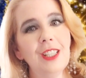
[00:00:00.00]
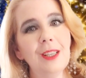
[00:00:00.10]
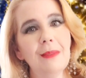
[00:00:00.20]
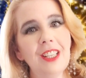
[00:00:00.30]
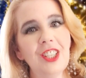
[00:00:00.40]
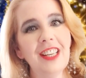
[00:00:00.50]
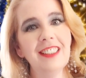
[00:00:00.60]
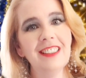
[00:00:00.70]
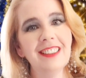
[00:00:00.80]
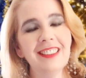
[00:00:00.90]
to my
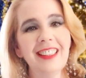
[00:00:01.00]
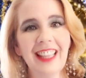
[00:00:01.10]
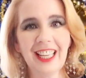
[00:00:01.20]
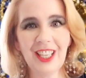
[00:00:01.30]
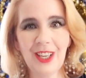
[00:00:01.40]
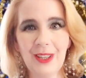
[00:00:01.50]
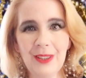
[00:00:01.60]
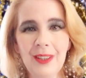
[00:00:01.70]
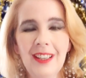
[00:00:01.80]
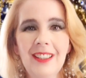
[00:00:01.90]
channel, thank you
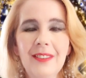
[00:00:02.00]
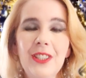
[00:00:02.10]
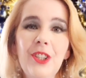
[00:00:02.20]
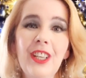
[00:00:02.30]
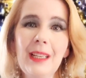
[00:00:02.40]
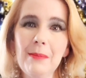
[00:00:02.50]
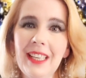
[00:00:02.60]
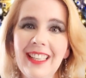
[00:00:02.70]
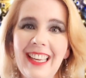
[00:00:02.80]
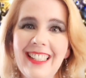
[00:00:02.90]
for joining me
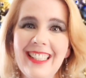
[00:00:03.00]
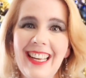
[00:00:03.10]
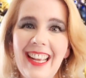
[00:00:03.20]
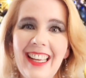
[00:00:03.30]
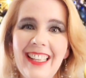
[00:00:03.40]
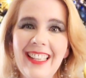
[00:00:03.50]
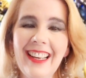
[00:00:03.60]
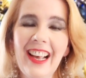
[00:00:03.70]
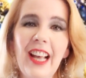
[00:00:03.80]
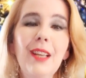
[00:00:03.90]
again today.
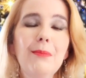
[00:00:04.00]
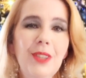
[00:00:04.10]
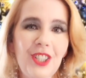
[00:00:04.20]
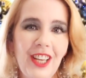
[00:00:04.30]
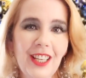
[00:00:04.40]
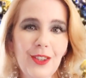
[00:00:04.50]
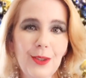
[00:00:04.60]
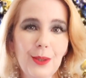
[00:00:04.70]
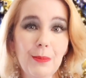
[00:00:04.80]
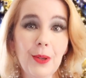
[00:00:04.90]
I appreciate your
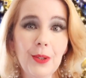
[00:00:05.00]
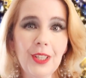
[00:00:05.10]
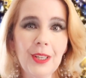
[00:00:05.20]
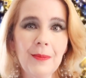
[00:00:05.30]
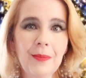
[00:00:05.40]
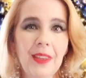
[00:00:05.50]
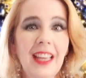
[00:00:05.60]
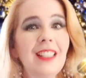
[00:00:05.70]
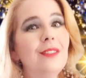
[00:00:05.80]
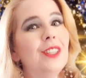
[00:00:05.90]
support.
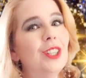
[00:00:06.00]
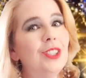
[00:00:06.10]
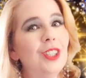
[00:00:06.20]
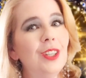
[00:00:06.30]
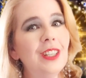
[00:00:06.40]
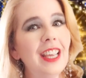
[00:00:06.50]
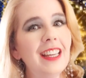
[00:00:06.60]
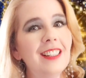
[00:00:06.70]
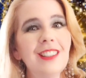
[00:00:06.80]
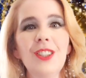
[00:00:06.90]
And if you are new here,
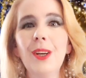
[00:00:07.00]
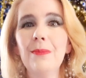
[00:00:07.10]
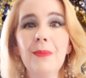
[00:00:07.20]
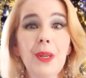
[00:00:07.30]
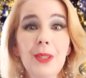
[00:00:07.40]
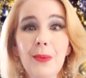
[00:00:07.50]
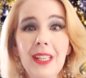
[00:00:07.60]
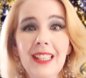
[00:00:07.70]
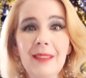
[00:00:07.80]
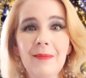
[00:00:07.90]
you are most
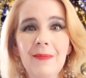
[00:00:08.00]
welcome.